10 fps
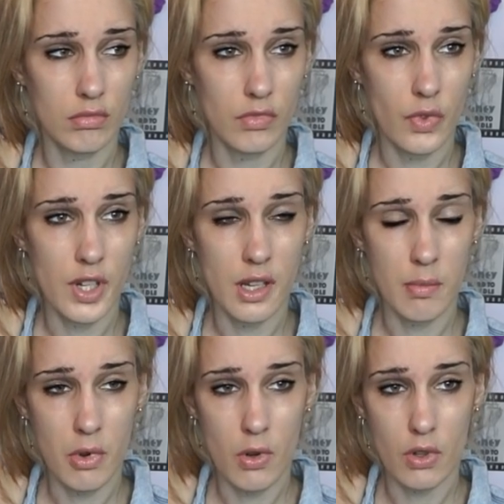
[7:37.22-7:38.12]

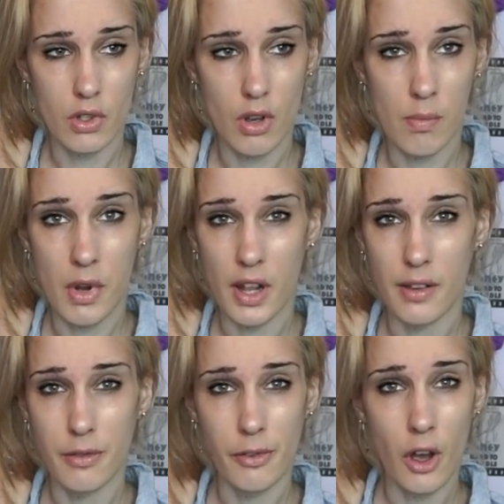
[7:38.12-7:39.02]
reading books on my
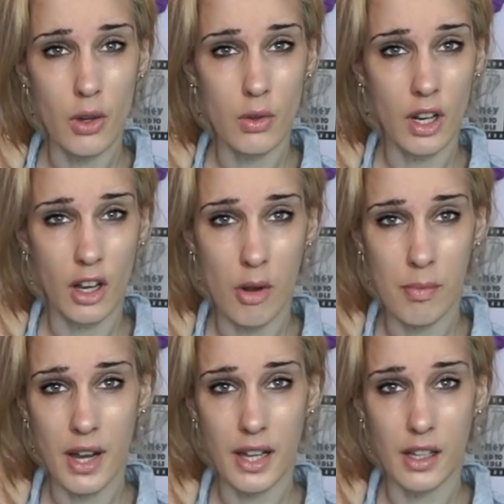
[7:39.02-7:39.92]
phone, like on
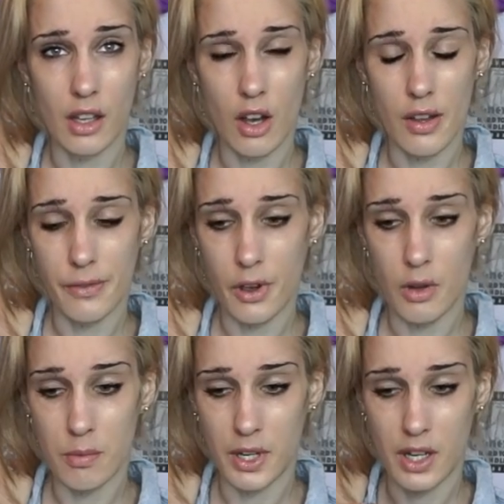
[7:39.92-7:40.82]
my
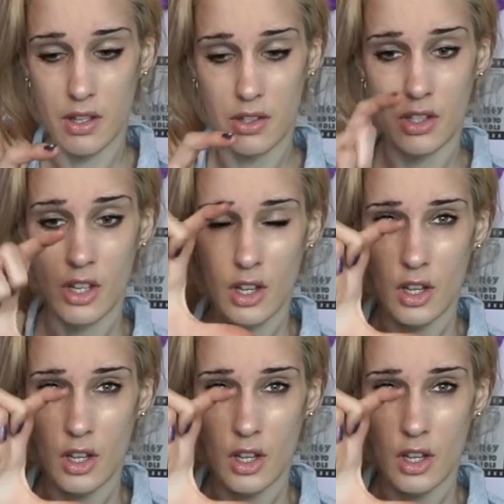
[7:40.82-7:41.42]
iPhone, because